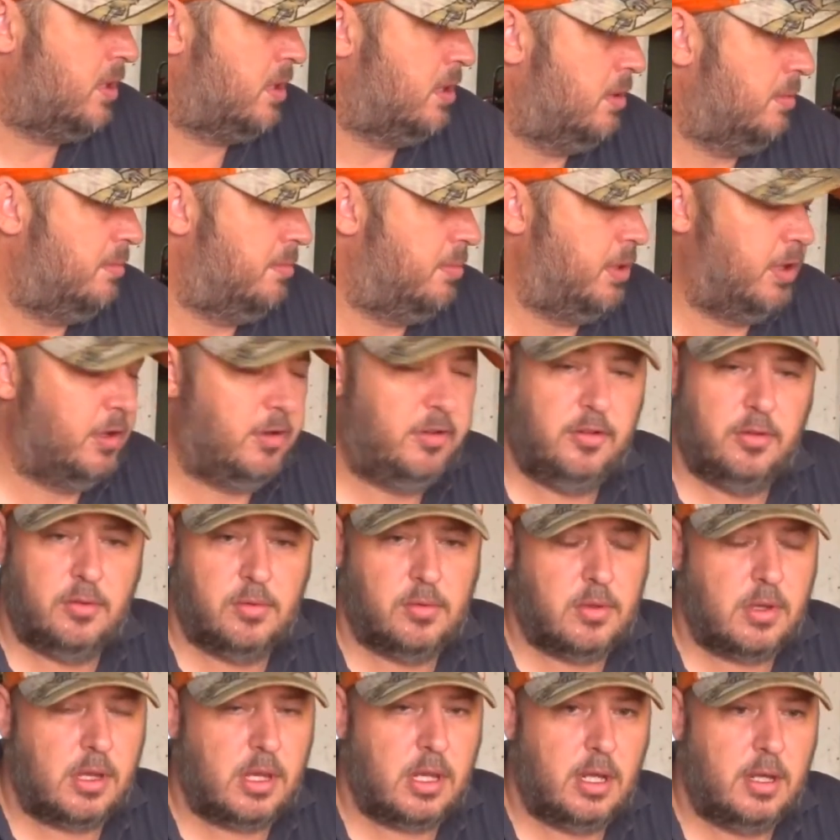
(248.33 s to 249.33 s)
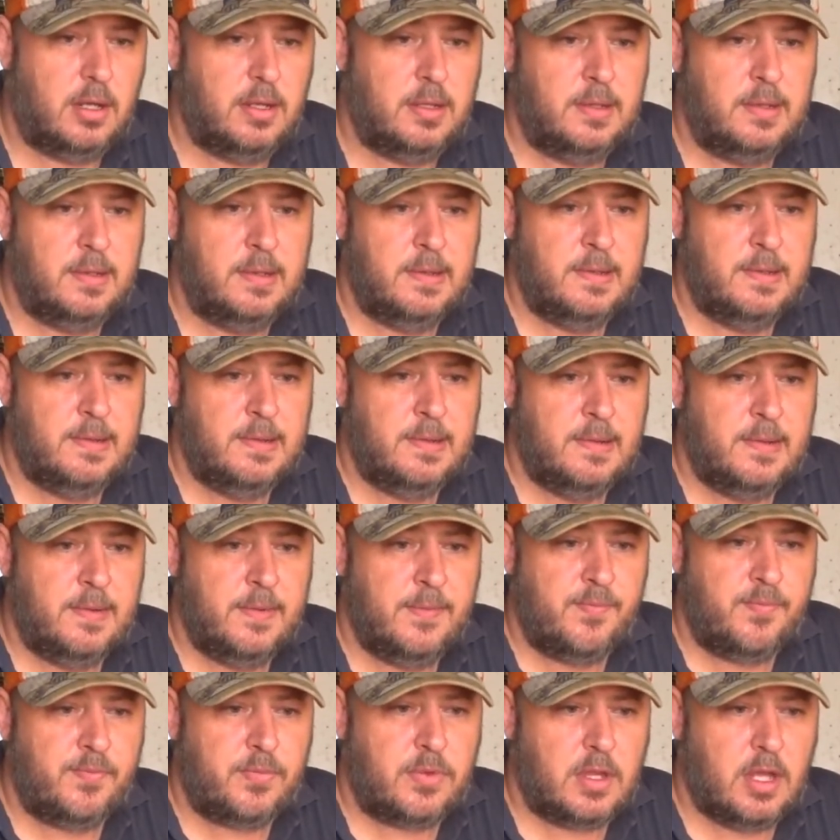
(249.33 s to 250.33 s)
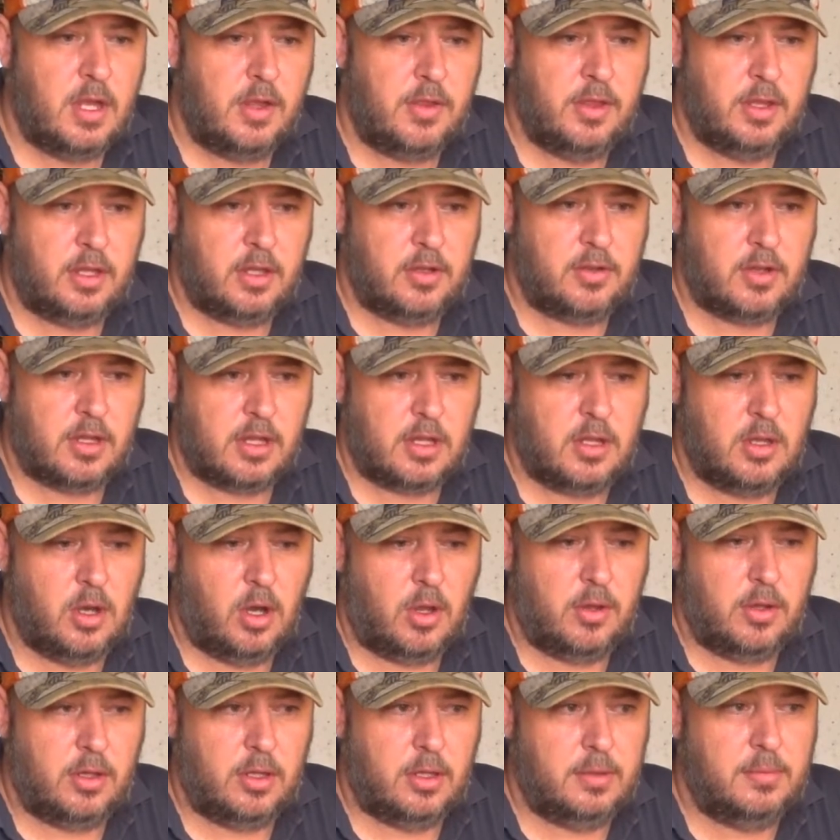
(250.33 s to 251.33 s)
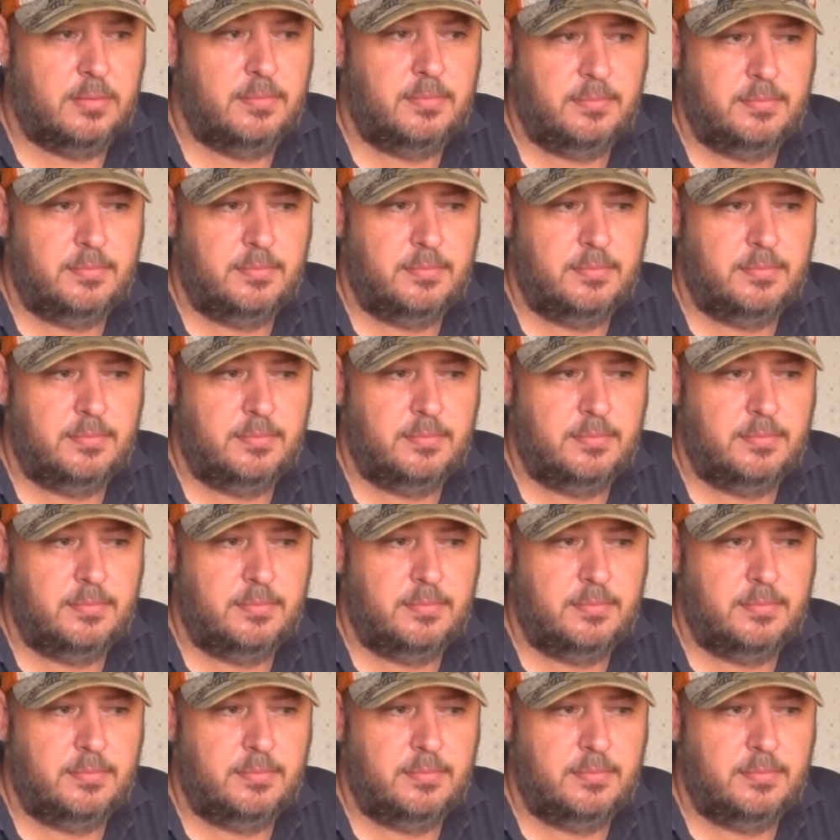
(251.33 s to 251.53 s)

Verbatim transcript: I'm pretty sure. So I think I just got the